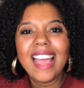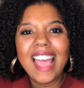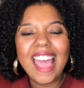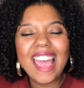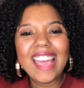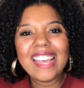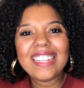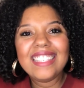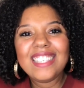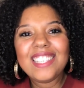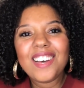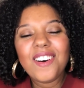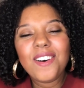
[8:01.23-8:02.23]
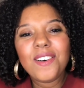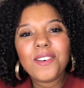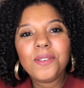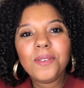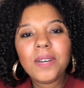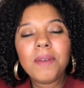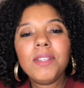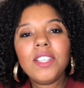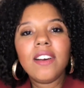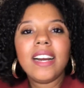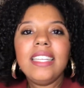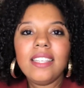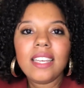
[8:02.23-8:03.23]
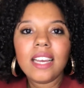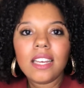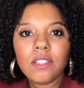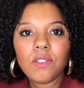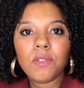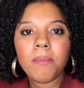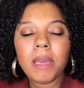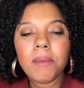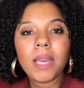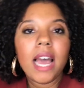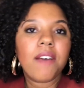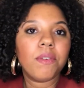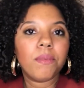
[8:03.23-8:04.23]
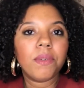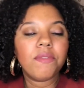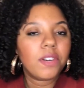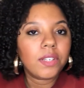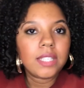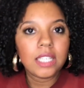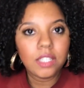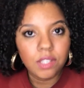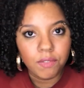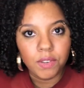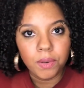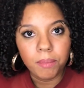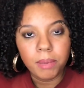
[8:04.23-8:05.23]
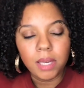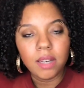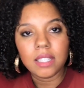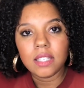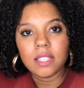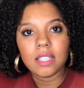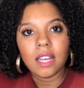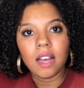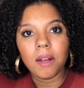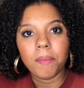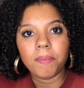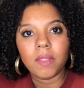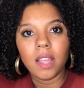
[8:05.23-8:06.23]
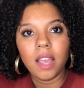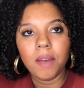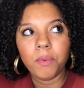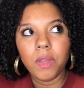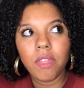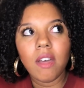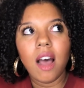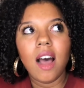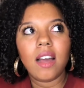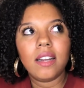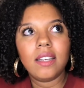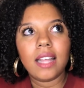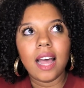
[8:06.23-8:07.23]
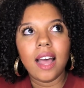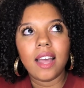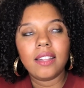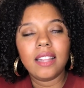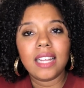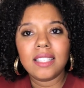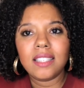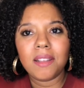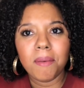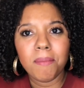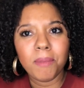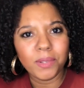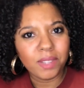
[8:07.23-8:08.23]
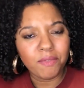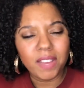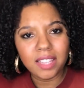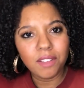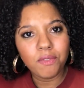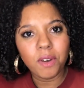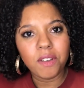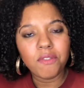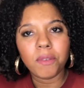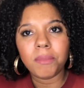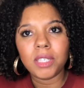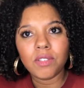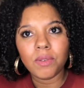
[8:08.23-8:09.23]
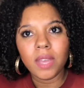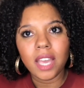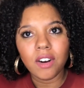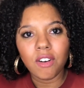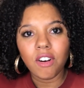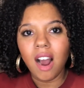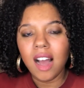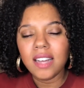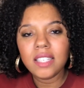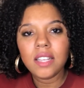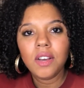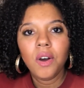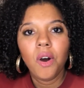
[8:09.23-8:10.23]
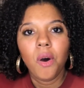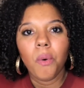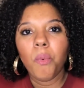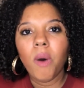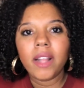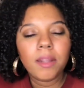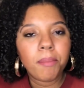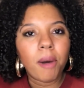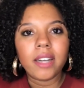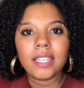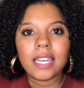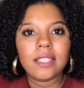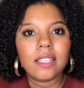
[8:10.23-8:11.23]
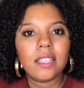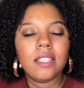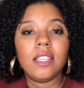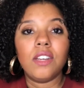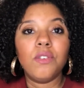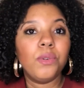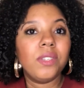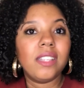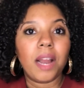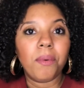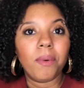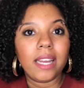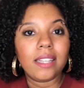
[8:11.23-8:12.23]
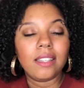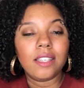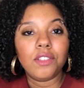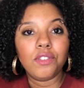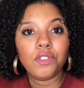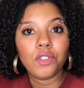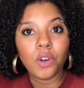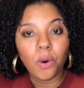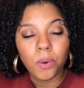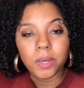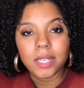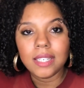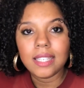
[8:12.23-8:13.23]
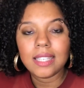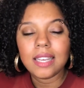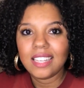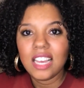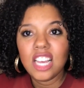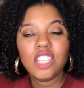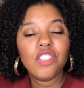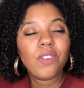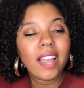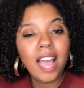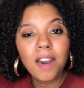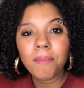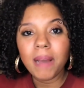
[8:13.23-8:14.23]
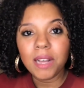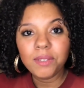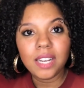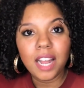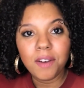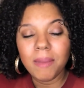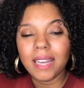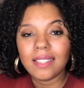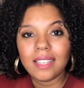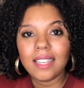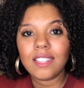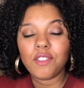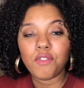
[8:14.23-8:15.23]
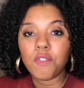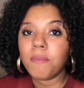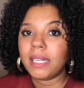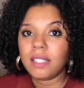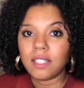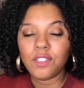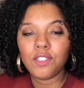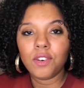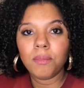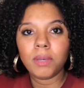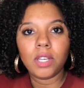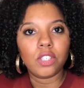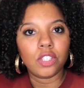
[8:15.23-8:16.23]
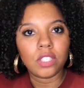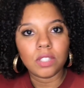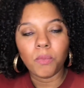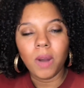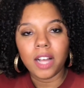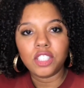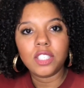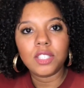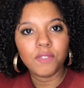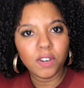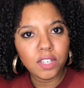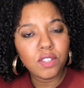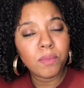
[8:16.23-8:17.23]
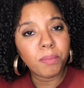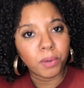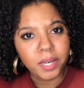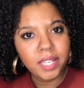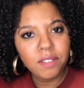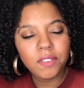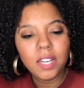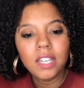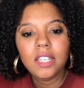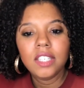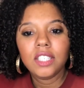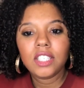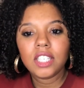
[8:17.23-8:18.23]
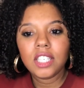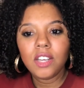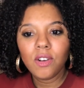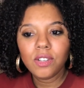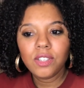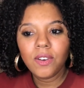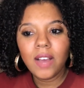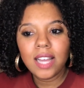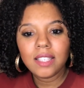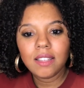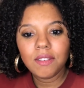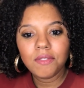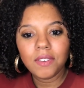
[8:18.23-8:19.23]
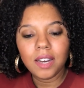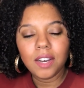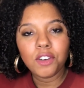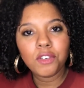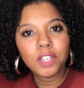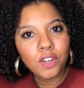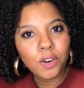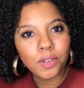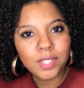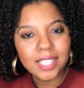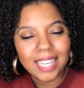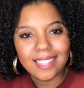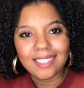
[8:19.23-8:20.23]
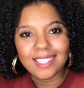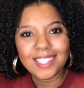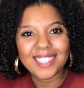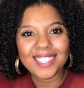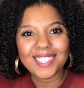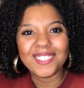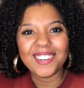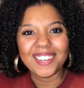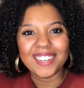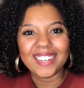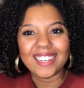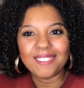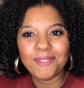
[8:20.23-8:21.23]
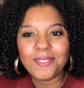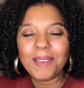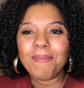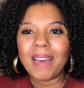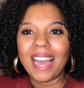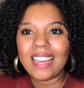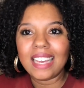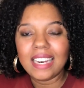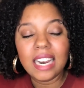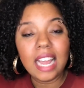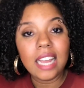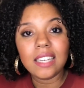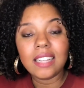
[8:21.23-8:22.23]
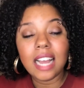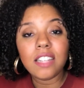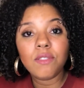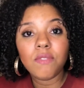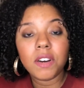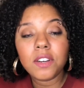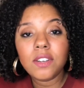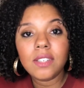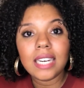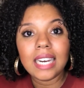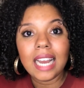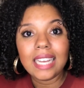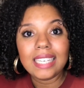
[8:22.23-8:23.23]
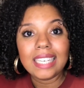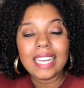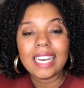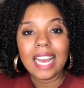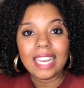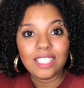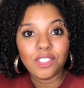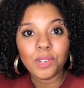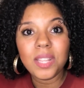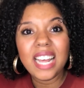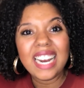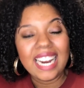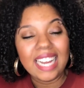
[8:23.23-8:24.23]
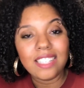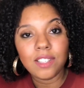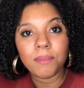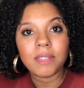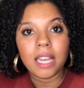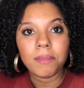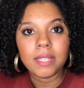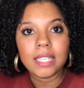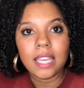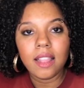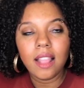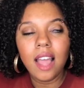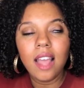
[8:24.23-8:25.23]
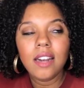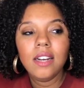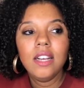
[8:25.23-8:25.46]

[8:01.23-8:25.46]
And so it was her idea to maybe have a reverse interview, because we thought that that's the most effective way for me to get across what the podcast is and who's directed towards. So I kind of bounced a lot of my ideas off of my sister, because while she's very supportive, she also has a critical sense to her feedback, and that's very good, and I enjoy that, and I sometimes need that.